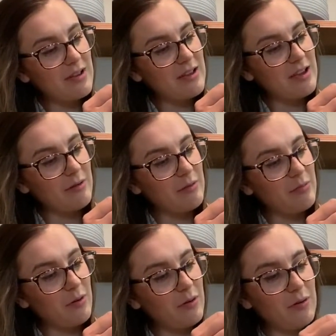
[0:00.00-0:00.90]
and we
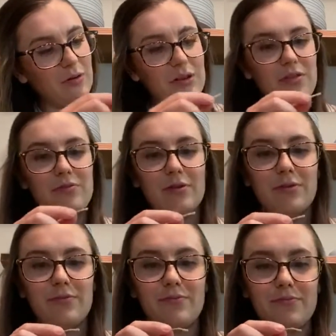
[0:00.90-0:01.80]
pull it through.
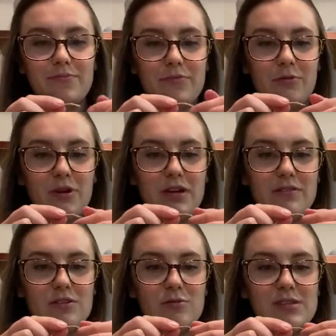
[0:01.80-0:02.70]
You might have
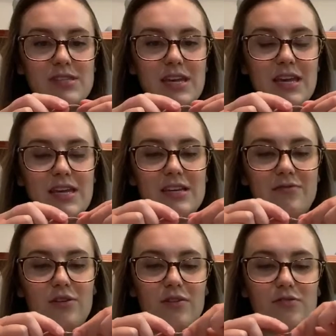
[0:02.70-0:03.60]
to twist the end
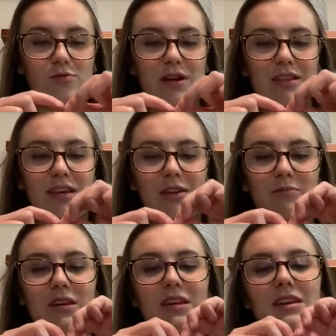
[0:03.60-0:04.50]
if you have twine like
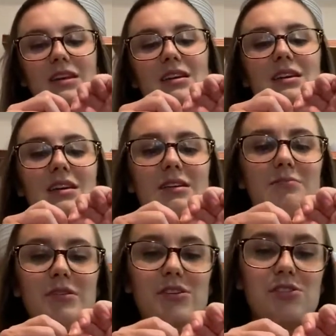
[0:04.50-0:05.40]
me.
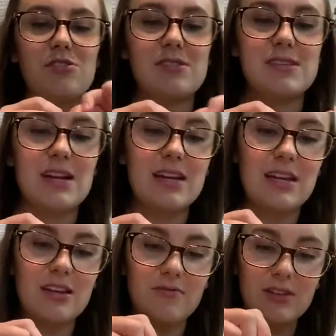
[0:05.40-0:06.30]
Make sure it's
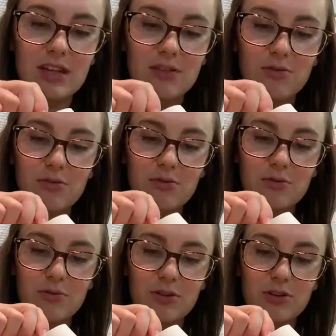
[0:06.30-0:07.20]
tiny enough to get through the
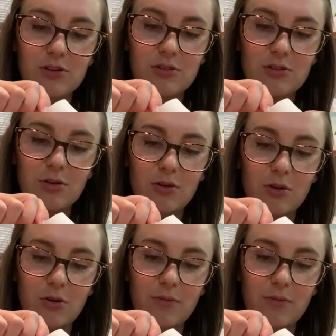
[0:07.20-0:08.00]
hole.